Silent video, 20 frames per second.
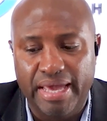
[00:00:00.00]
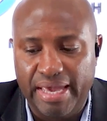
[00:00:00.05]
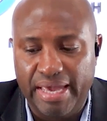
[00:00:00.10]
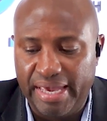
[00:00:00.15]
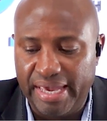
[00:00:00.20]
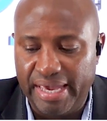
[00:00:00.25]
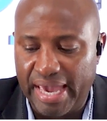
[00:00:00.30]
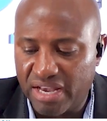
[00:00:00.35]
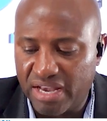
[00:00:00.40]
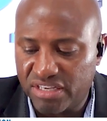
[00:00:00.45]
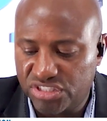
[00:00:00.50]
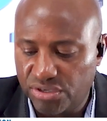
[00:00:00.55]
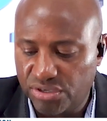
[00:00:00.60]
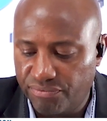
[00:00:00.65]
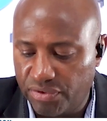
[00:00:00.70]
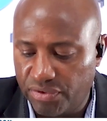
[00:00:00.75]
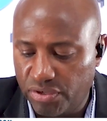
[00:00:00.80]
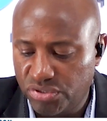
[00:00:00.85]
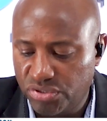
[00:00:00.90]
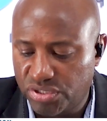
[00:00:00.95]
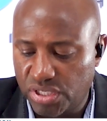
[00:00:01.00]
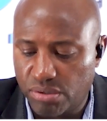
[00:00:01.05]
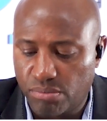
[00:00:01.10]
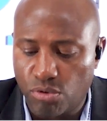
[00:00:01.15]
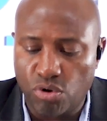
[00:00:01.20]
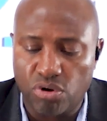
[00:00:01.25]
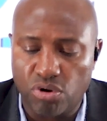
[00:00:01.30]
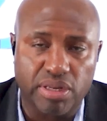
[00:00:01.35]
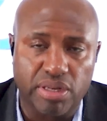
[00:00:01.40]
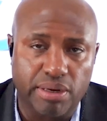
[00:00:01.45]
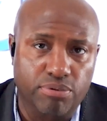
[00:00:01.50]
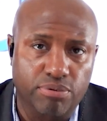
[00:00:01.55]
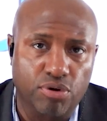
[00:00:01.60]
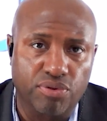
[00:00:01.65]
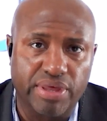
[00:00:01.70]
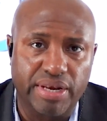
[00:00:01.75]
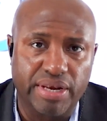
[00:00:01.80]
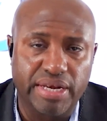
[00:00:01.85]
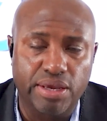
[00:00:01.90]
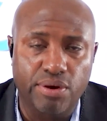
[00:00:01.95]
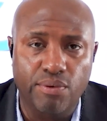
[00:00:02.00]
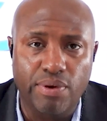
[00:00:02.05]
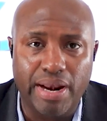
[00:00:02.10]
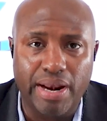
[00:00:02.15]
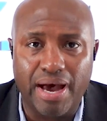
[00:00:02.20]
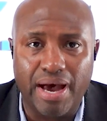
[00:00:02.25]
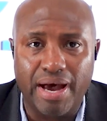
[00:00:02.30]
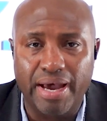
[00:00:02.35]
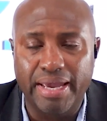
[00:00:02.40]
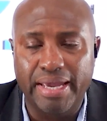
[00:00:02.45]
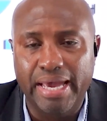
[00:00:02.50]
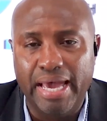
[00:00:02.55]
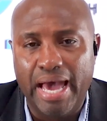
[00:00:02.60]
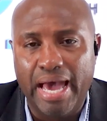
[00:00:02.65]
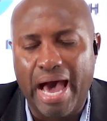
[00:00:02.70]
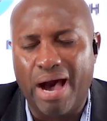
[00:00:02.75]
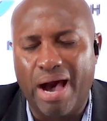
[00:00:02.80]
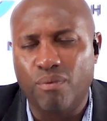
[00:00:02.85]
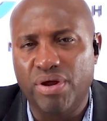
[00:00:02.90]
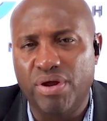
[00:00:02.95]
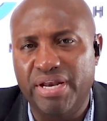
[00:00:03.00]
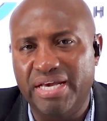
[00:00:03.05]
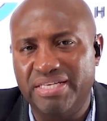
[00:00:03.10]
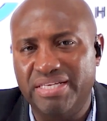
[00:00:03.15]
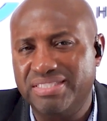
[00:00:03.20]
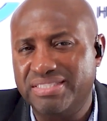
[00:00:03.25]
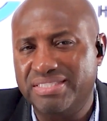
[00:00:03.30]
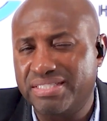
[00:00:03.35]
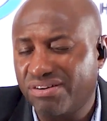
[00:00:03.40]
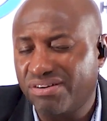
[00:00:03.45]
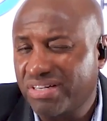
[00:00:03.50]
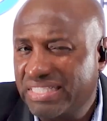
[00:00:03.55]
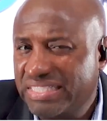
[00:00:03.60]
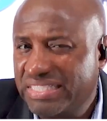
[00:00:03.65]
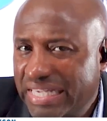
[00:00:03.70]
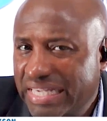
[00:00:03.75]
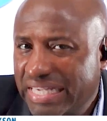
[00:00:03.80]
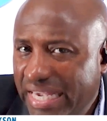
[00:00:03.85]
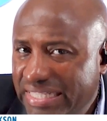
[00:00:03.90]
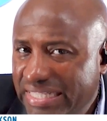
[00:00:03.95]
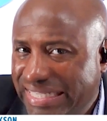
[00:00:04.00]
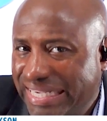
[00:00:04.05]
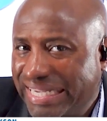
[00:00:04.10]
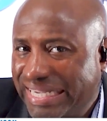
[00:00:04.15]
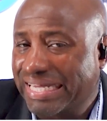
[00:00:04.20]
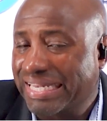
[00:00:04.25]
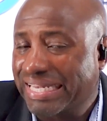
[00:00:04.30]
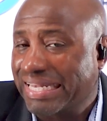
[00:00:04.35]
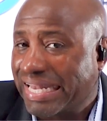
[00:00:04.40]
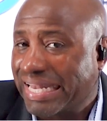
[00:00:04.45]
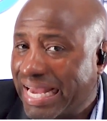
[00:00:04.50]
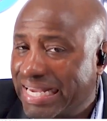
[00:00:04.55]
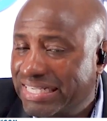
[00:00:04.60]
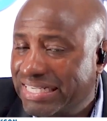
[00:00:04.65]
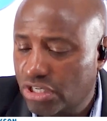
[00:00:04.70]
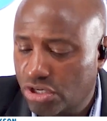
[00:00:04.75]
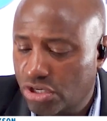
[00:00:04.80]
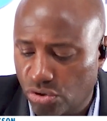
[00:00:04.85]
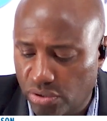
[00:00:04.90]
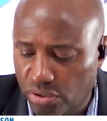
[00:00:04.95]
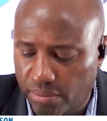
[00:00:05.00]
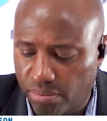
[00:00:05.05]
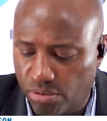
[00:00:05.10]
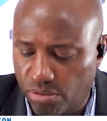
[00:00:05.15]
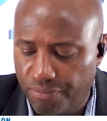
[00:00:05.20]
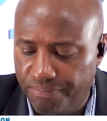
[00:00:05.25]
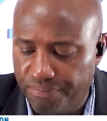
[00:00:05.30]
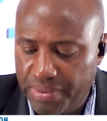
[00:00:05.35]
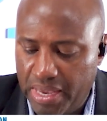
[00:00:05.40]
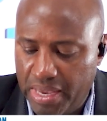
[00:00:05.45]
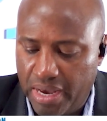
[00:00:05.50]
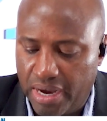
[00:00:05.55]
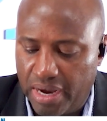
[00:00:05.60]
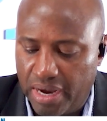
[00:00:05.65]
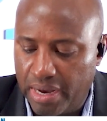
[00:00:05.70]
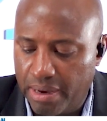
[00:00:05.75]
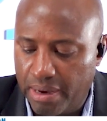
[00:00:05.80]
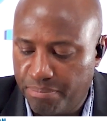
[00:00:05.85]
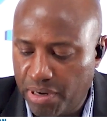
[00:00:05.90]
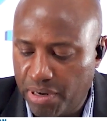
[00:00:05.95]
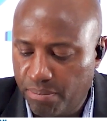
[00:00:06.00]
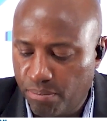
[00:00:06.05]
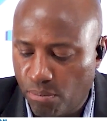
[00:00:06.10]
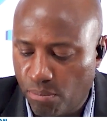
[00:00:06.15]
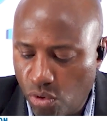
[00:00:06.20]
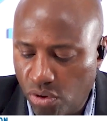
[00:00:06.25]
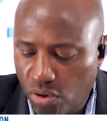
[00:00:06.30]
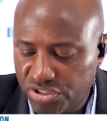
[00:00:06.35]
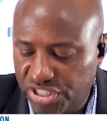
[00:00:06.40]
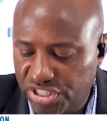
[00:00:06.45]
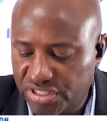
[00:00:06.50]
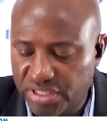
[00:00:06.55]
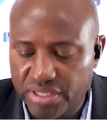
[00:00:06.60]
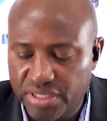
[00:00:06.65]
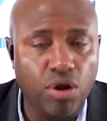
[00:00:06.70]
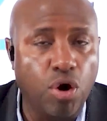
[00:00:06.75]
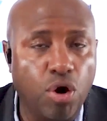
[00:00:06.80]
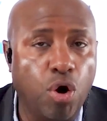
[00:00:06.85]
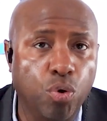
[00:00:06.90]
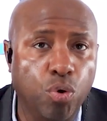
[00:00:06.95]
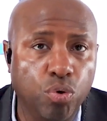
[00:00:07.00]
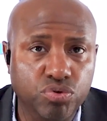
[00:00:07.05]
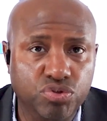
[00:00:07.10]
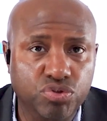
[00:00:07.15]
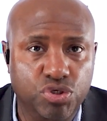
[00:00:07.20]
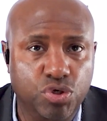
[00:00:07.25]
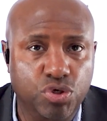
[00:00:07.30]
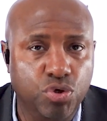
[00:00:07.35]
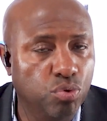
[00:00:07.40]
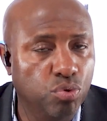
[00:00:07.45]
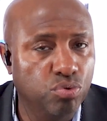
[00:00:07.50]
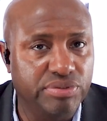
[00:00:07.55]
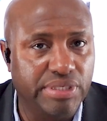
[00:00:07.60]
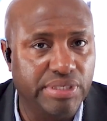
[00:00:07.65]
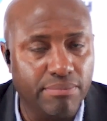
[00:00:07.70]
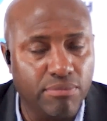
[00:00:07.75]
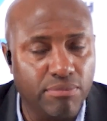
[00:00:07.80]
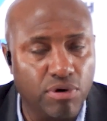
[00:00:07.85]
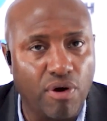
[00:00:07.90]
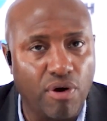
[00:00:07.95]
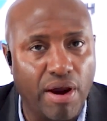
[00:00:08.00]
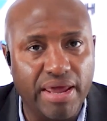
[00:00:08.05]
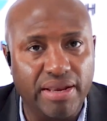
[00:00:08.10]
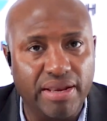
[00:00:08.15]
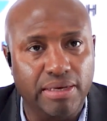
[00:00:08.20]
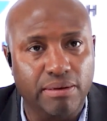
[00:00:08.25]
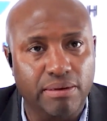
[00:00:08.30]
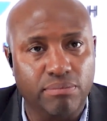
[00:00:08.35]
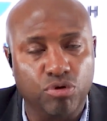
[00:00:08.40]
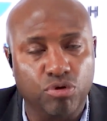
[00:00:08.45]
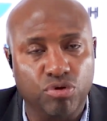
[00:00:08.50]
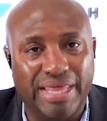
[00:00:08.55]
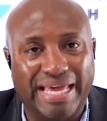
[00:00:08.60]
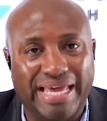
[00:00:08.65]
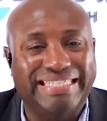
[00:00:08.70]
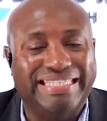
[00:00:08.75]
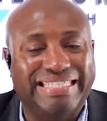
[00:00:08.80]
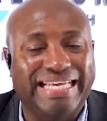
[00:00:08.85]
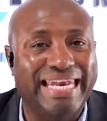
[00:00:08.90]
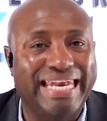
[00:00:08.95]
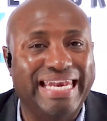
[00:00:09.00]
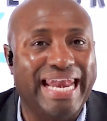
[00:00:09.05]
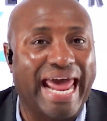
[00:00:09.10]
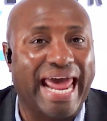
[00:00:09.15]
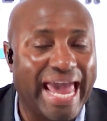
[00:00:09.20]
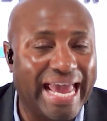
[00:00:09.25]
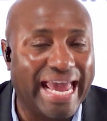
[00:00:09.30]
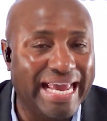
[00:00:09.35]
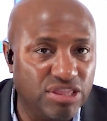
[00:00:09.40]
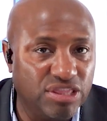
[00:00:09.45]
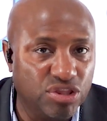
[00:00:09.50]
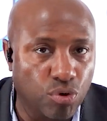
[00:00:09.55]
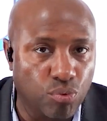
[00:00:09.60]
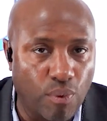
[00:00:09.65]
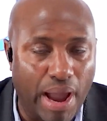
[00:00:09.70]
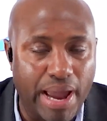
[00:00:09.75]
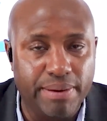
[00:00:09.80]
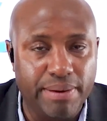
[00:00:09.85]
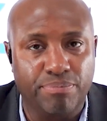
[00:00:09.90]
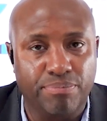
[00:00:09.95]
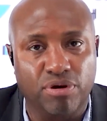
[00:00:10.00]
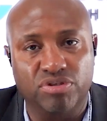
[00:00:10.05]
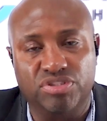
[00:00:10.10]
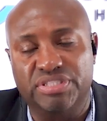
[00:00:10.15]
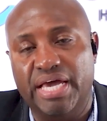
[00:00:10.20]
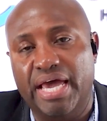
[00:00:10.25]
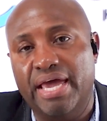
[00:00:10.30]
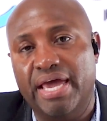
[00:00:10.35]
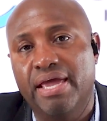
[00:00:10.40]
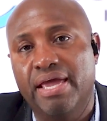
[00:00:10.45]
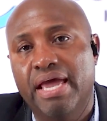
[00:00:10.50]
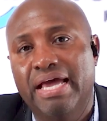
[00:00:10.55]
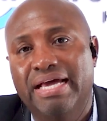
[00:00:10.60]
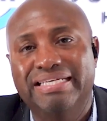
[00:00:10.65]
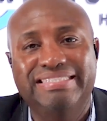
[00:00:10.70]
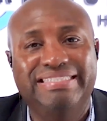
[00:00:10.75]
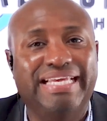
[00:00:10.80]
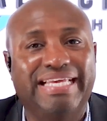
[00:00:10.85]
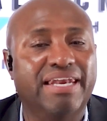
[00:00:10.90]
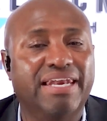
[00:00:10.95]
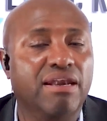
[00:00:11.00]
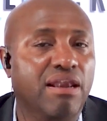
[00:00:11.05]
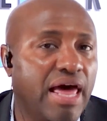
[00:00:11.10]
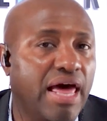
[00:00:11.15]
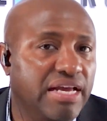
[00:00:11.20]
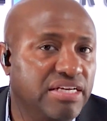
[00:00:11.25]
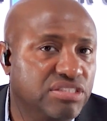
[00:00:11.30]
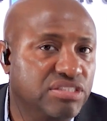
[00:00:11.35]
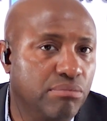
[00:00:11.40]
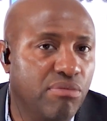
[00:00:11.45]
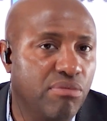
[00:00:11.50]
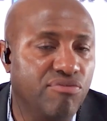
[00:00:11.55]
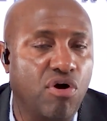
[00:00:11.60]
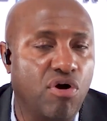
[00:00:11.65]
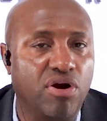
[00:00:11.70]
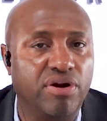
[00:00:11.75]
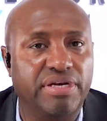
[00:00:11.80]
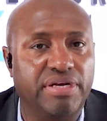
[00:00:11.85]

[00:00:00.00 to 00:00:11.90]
He has some views that are more liberal than you and I. I wouldn't necessarily say he's a classical liberal, but more just an old school Democrat liberal that didn't hate the right per se, didn't like some of our